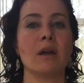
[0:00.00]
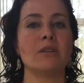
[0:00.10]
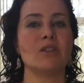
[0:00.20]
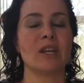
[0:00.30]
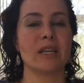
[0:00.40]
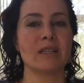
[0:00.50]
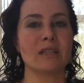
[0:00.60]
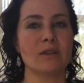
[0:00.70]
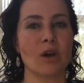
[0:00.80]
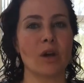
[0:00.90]

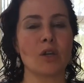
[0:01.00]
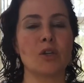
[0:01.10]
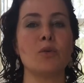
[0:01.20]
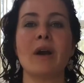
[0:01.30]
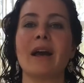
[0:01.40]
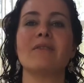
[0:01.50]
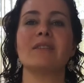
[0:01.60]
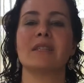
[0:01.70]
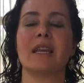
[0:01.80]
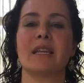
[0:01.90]
chances are you haven't
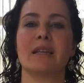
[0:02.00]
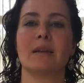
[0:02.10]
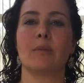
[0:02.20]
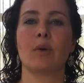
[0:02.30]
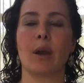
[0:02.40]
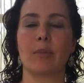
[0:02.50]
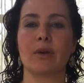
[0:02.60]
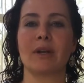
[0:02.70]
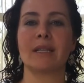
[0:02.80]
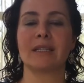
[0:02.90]
taken proper
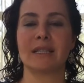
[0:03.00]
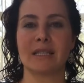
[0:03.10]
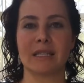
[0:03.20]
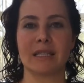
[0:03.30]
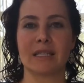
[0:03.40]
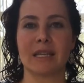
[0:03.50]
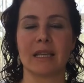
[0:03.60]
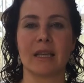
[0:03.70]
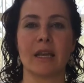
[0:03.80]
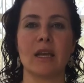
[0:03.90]
distancing.
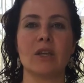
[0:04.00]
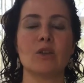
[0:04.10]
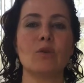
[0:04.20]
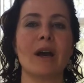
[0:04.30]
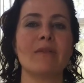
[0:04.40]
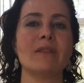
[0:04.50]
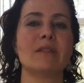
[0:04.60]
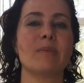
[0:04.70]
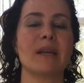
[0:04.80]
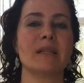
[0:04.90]
You haven't
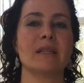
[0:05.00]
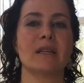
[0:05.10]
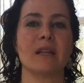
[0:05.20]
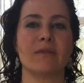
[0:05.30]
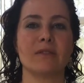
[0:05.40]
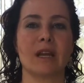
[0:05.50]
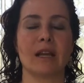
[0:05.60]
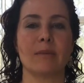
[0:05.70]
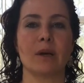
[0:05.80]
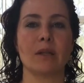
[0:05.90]
spent enough
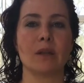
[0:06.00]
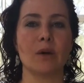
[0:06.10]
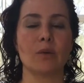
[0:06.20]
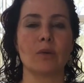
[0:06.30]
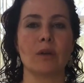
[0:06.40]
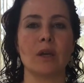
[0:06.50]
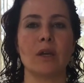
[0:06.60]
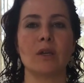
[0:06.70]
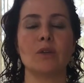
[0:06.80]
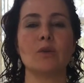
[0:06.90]
time alone.
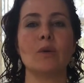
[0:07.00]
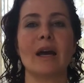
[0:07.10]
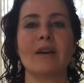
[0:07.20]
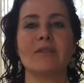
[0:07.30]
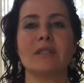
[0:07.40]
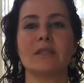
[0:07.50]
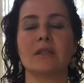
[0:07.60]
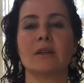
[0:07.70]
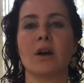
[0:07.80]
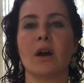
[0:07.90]
You haven't
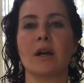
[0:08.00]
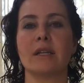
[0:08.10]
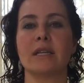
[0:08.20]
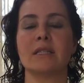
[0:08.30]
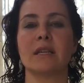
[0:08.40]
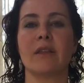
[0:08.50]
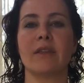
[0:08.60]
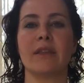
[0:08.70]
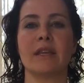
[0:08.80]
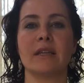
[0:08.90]
gone and done
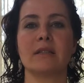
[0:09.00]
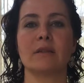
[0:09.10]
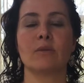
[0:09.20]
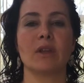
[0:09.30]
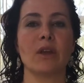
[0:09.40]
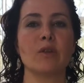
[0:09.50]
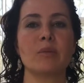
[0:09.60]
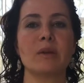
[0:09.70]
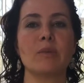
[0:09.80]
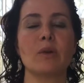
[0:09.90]
things with other
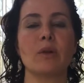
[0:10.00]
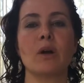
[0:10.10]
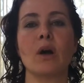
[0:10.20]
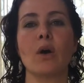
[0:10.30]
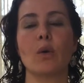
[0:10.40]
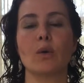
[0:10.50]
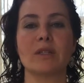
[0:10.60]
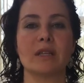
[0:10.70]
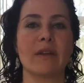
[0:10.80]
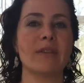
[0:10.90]
people or
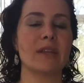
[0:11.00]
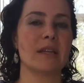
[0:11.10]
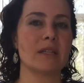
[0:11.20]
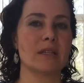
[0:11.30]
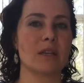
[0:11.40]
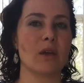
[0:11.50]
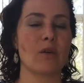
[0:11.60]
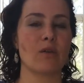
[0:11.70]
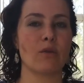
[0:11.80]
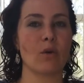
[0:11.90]
done things
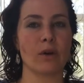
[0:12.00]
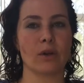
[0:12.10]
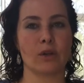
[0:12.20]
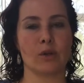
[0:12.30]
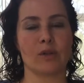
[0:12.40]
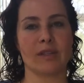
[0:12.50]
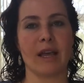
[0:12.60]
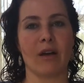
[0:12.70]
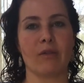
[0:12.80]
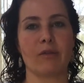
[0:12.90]
for
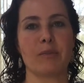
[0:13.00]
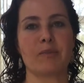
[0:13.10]
yourself.